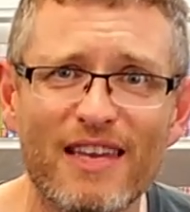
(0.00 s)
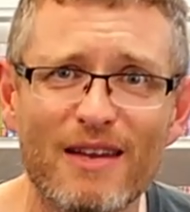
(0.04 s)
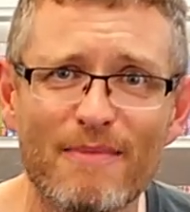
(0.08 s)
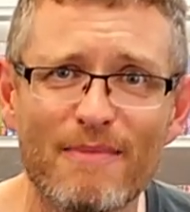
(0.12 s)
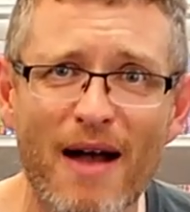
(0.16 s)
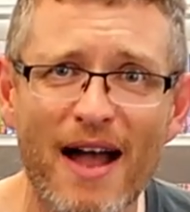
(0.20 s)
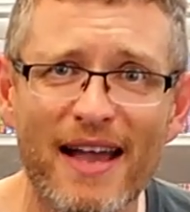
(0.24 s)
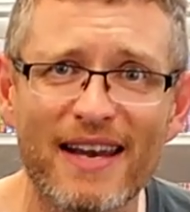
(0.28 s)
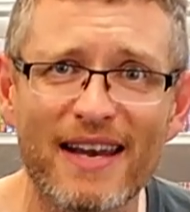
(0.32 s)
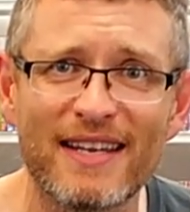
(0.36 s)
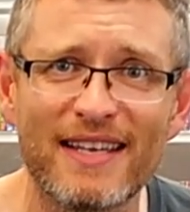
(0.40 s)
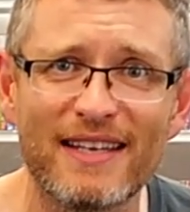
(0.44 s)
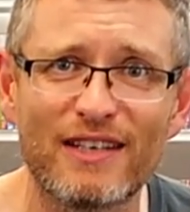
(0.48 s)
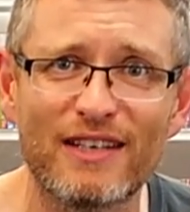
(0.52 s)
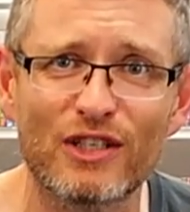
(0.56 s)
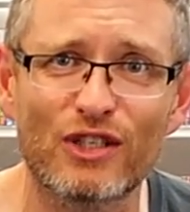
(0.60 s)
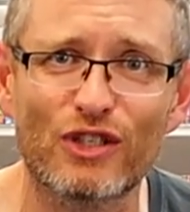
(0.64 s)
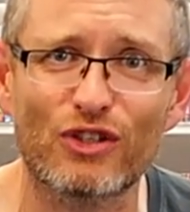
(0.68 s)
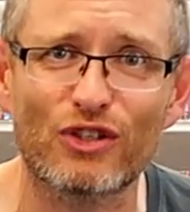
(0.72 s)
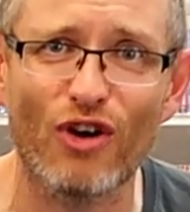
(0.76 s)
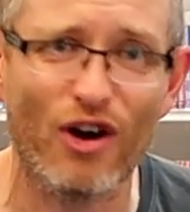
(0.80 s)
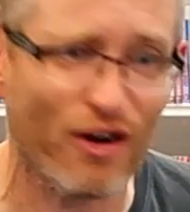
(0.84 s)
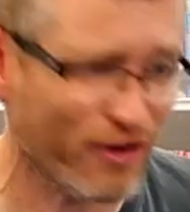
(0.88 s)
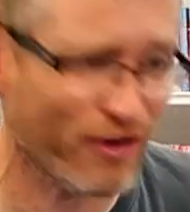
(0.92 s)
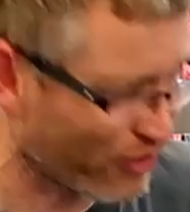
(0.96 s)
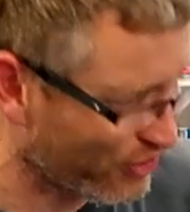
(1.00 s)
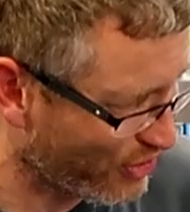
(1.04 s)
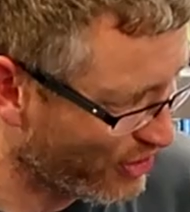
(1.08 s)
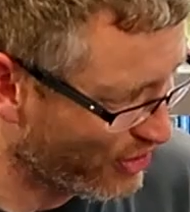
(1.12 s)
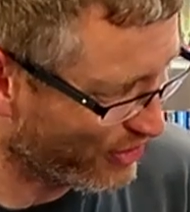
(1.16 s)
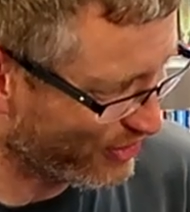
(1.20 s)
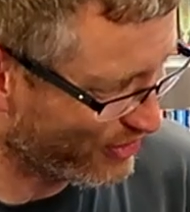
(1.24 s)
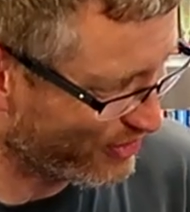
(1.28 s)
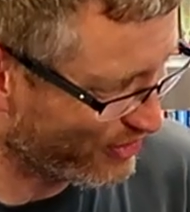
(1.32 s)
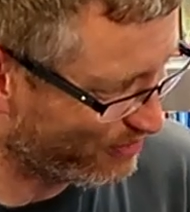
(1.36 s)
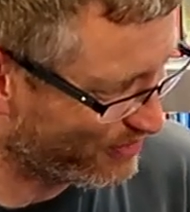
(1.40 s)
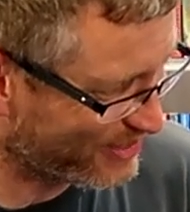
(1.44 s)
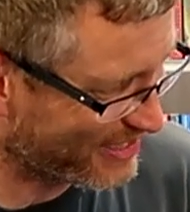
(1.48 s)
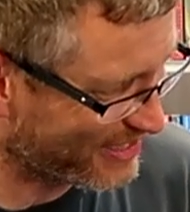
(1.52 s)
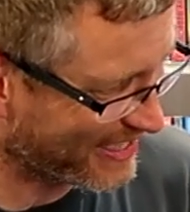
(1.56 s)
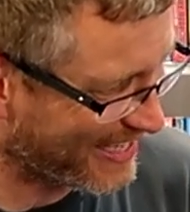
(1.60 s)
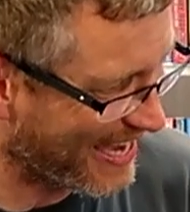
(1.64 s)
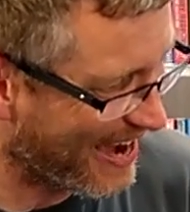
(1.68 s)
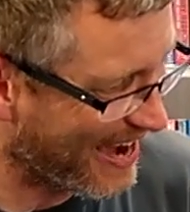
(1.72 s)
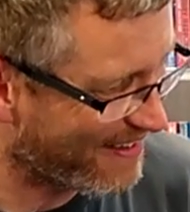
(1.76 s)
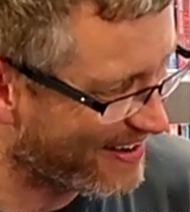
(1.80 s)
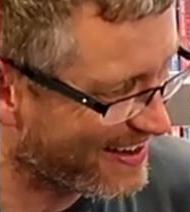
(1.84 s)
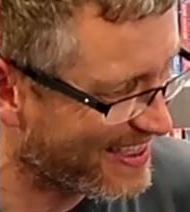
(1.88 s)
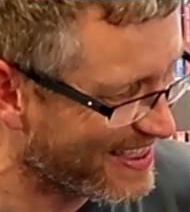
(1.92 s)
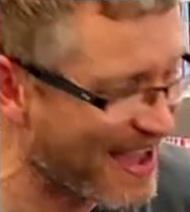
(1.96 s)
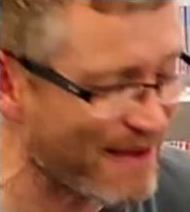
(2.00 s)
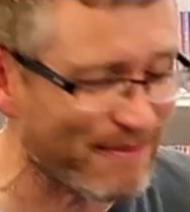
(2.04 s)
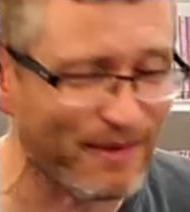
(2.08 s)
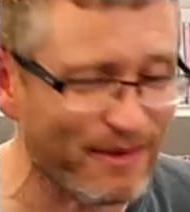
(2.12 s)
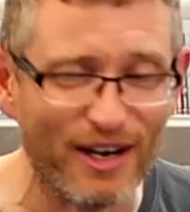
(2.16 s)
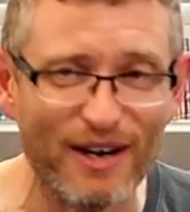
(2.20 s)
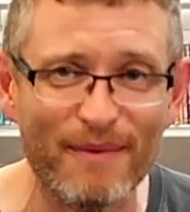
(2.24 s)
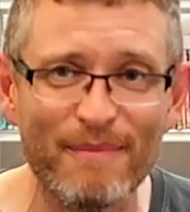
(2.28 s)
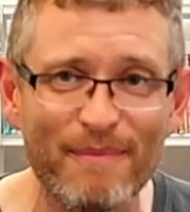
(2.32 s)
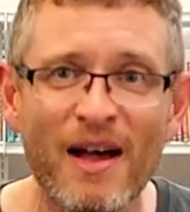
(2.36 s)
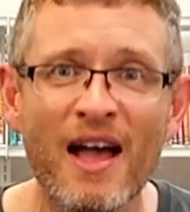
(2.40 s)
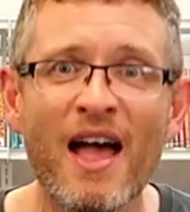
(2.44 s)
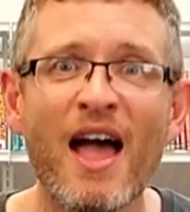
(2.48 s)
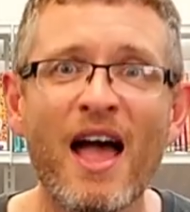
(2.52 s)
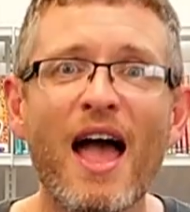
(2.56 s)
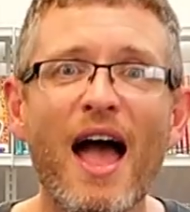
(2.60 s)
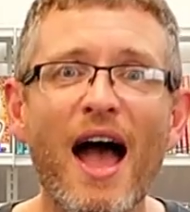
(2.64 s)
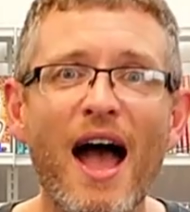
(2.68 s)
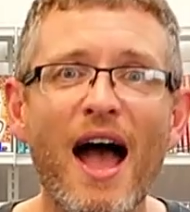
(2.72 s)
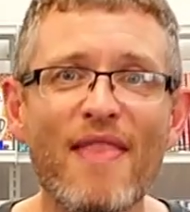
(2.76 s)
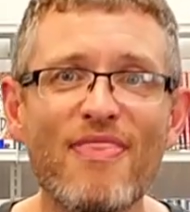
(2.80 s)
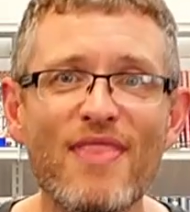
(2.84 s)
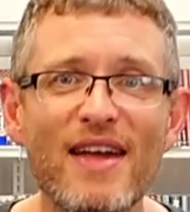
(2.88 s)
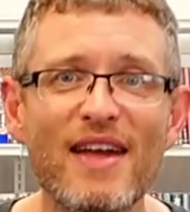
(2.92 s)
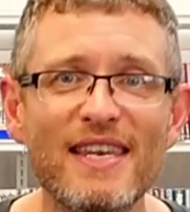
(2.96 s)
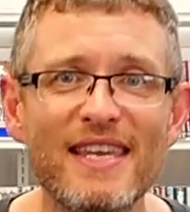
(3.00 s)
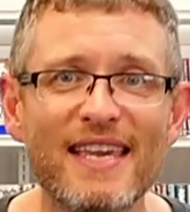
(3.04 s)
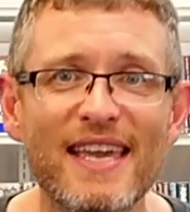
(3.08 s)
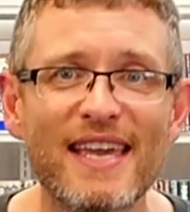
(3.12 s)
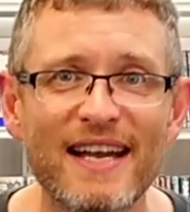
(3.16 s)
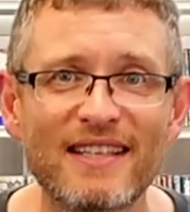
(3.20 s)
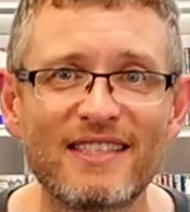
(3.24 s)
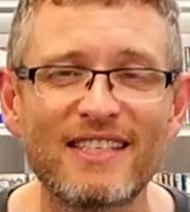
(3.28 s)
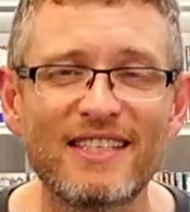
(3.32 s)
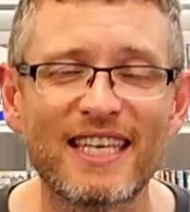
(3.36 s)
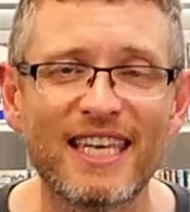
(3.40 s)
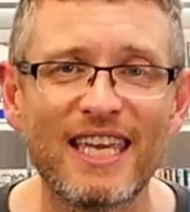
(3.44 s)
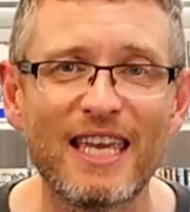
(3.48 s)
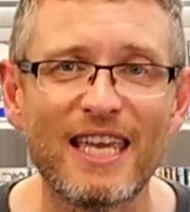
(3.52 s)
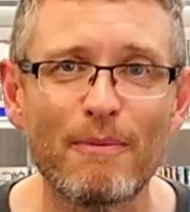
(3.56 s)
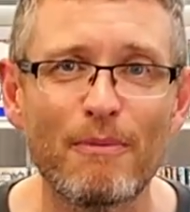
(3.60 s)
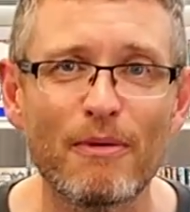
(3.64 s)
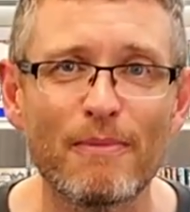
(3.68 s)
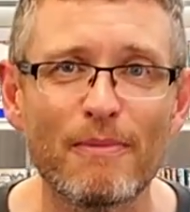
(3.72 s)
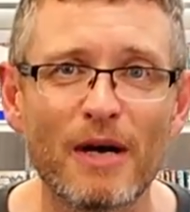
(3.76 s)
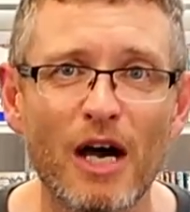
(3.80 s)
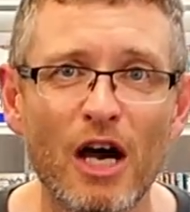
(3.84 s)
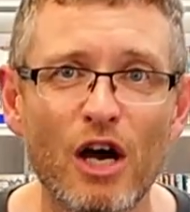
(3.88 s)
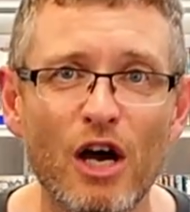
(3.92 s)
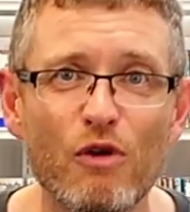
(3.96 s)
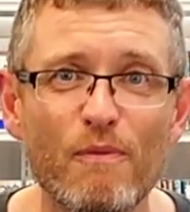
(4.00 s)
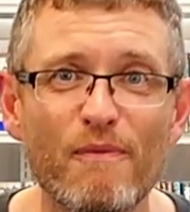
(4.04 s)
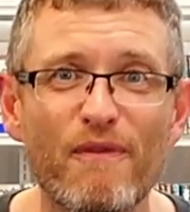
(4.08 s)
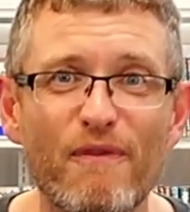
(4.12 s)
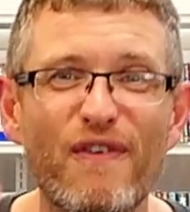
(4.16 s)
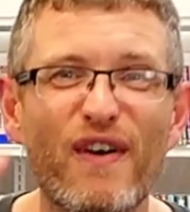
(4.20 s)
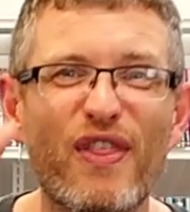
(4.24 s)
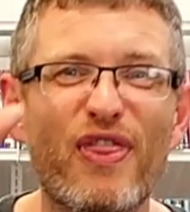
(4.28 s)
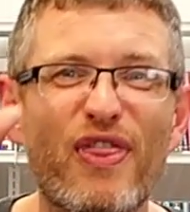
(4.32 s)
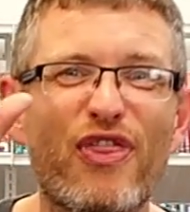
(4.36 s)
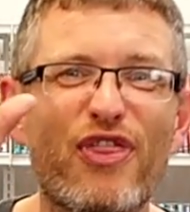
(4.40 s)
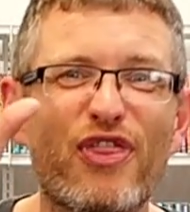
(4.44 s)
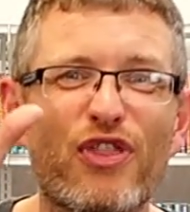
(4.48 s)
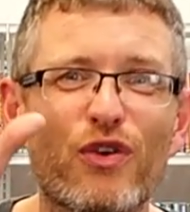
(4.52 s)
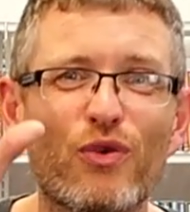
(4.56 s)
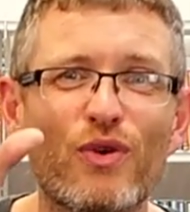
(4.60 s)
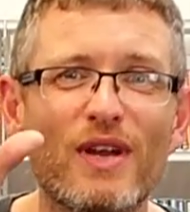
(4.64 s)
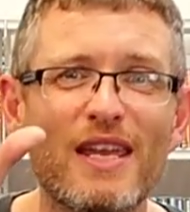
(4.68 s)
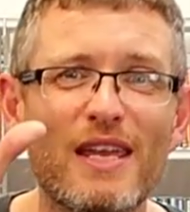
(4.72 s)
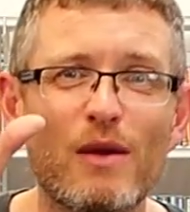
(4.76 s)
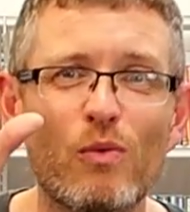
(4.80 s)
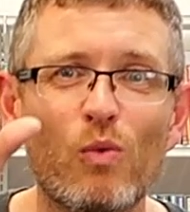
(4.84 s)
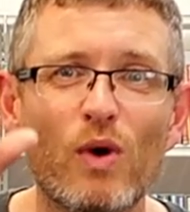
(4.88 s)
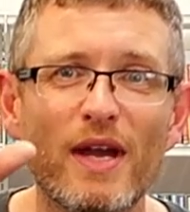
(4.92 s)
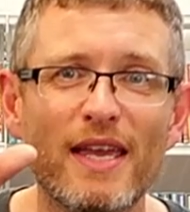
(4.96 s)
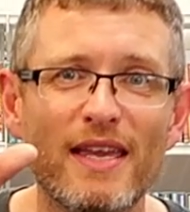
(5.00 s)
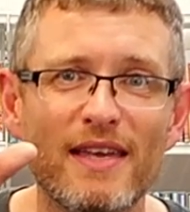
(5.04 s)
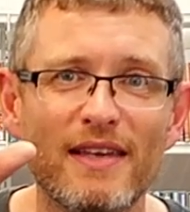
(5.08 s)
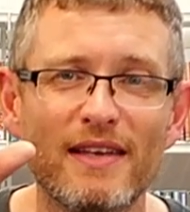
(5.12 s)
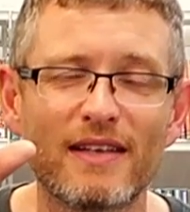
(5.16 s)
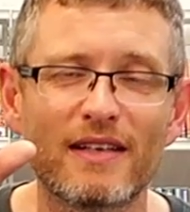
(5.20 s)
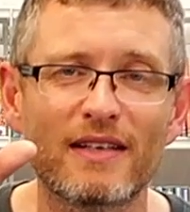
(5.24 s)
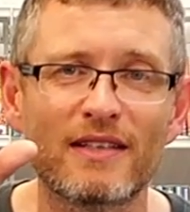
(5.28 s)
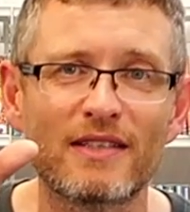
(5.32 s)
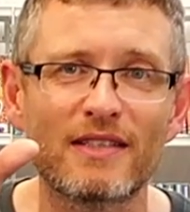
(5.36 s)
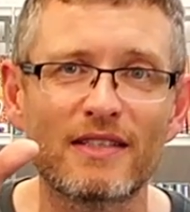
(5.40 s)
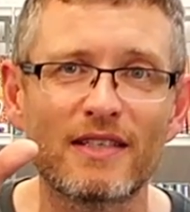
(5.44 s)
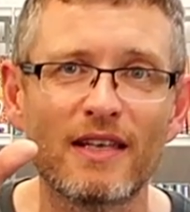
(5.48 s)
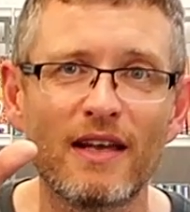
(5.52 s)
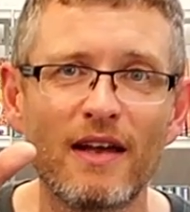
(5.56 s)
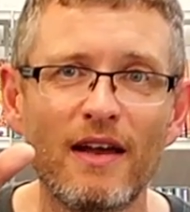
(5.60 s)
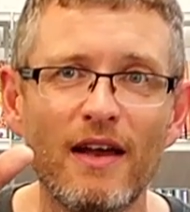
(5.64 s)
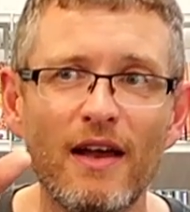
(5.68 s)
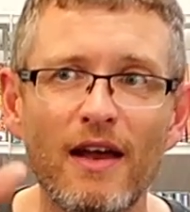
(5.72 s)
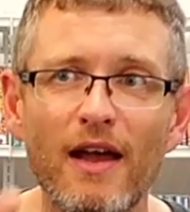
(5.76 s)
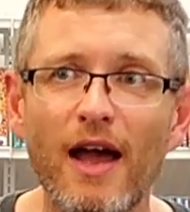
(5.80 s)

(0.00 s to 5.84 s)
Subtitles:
You might need a strong grown-up to carry them on. And then you get to keep them at home for 3 weeks.